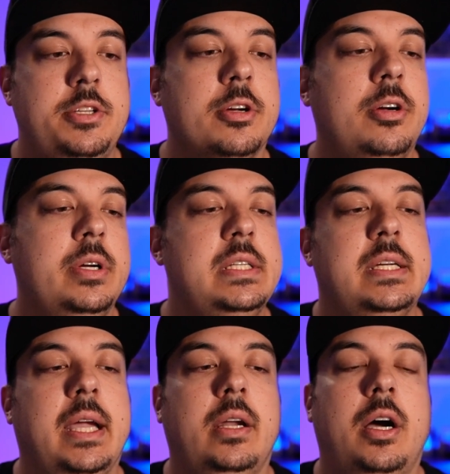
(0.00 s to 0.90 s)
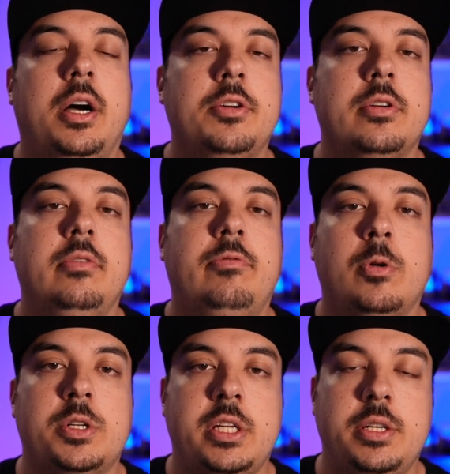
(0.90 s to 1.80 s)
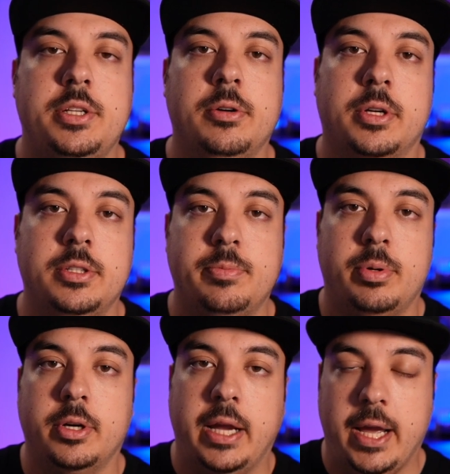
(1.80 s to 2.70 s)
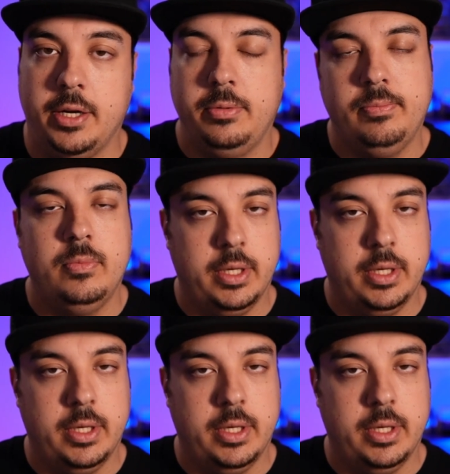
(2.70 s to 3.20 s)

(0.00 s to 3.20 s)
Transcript: you're going to get 114 tokens per cache.